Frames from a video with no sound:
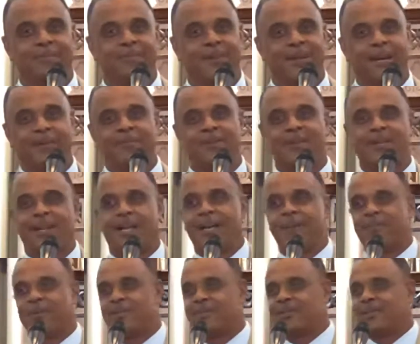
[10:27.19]
But I'm going to
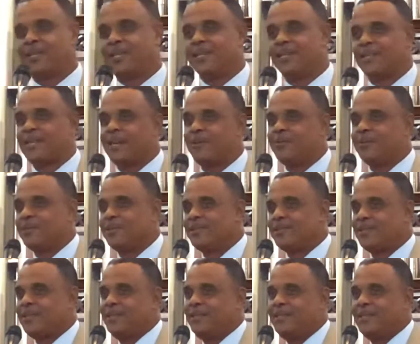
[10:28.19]
climb the tree because I want to
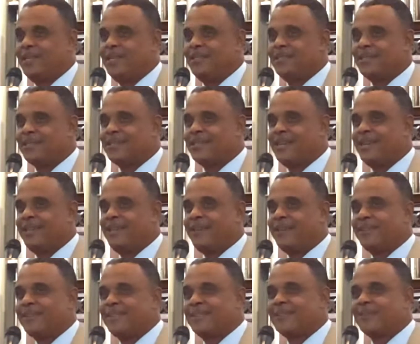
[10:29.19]
see Jesus. Can
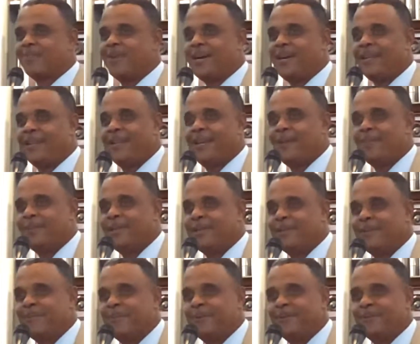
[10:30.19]
y'all just smile at me?
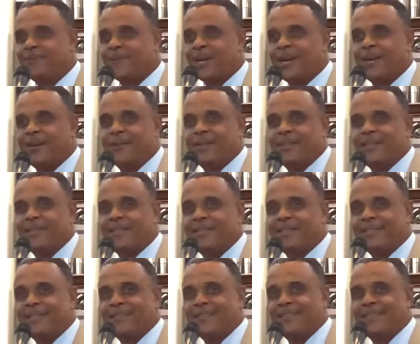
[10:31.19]
Don't be frowning.
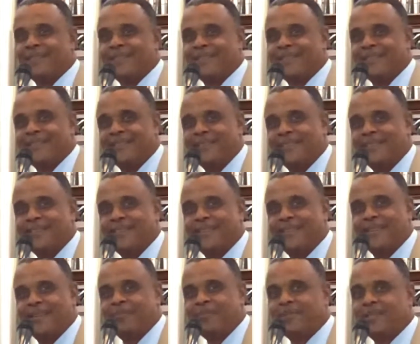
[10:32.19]

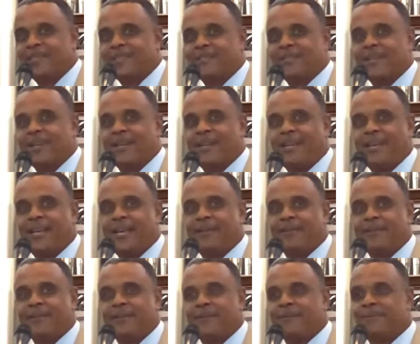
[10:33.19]
I'm just trying to have
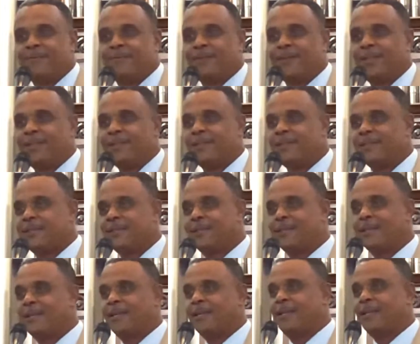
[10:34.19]
a little fun
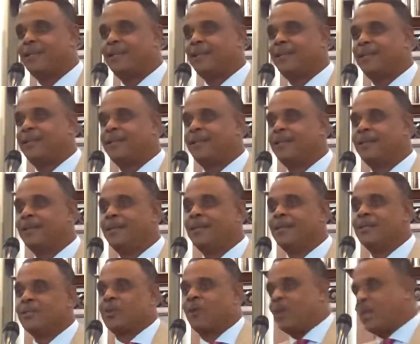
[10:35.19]
today.
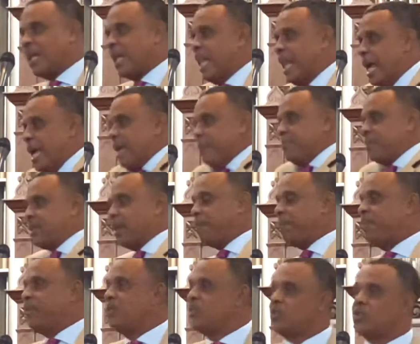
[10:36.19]
So he climbs
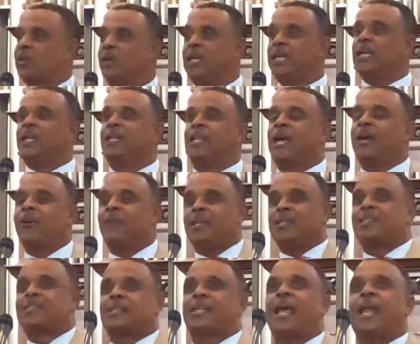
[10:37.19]
up the tree, and there
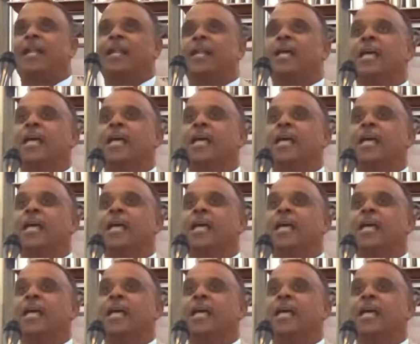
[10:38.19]
he's standing.